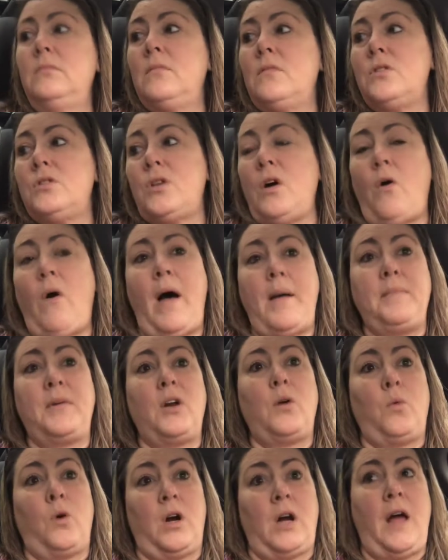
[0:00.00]
So I'm going
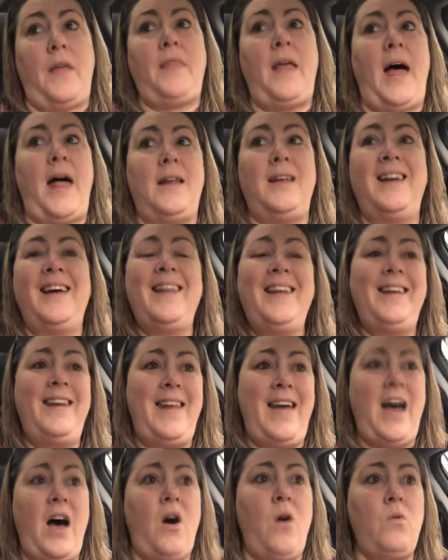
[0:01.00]
to work on that
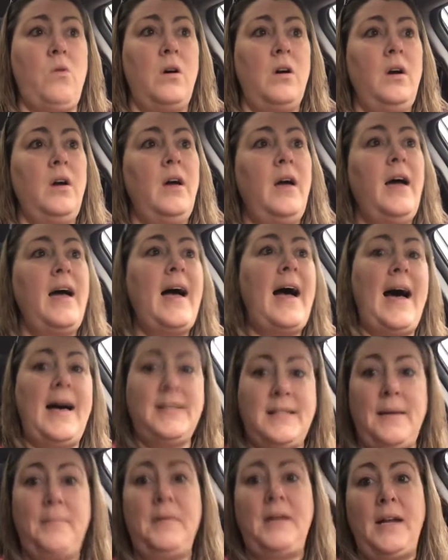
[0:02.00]
now
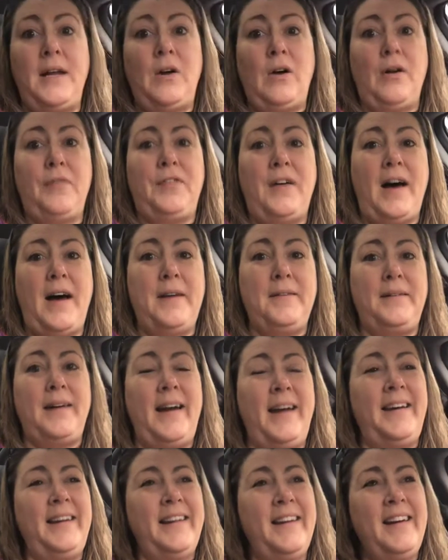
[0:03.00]
as I'm getting off the
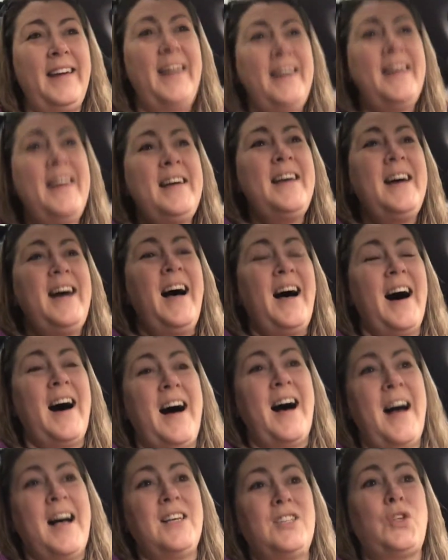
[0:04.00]
highway.
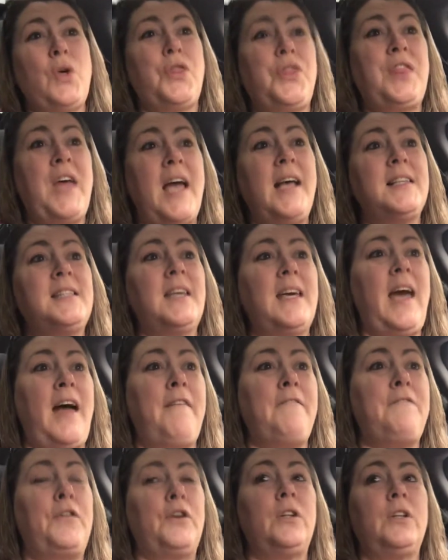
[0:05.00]
So thanks
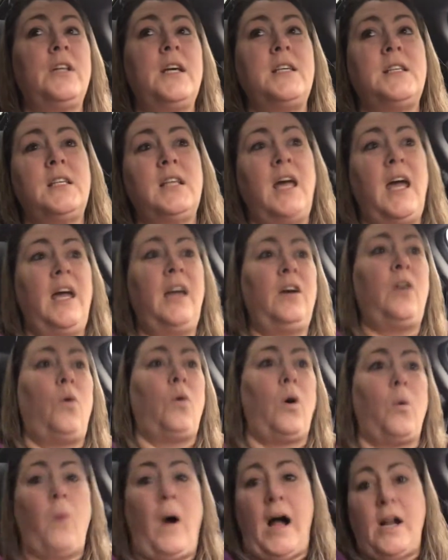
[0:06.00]
again for listening
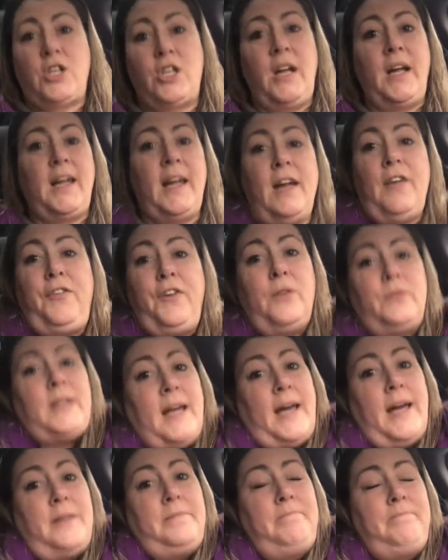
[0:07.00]
or watching. If you
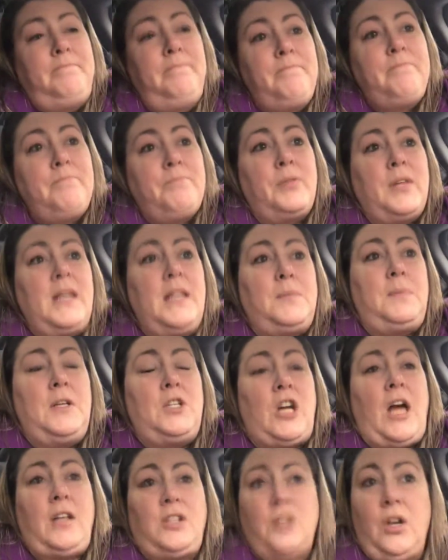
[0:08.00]
did, please be
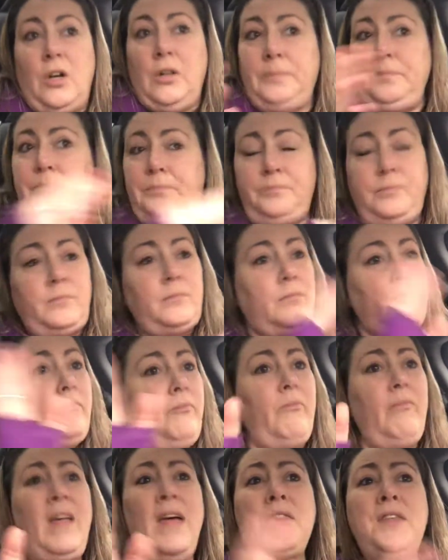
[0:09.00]
gentle.
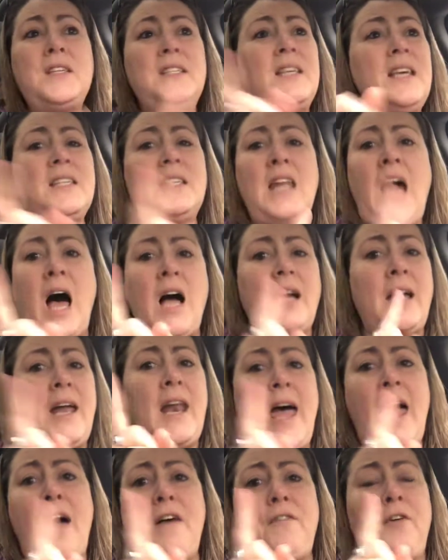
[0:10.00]
This is not going
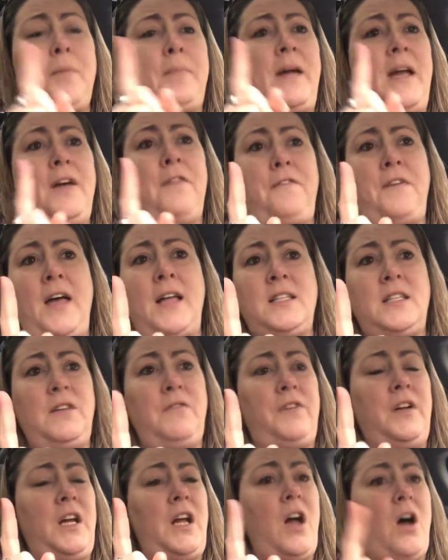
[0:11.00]
to ever be a fancy
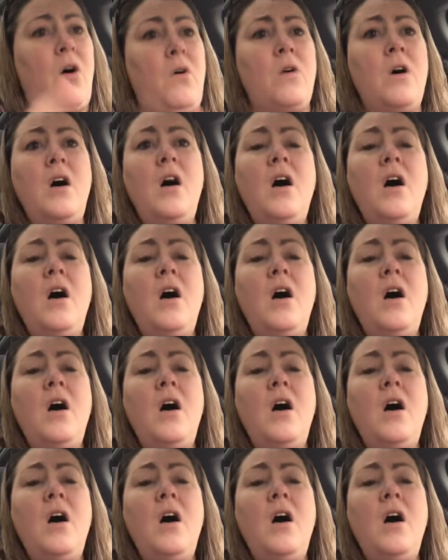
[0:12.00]
video.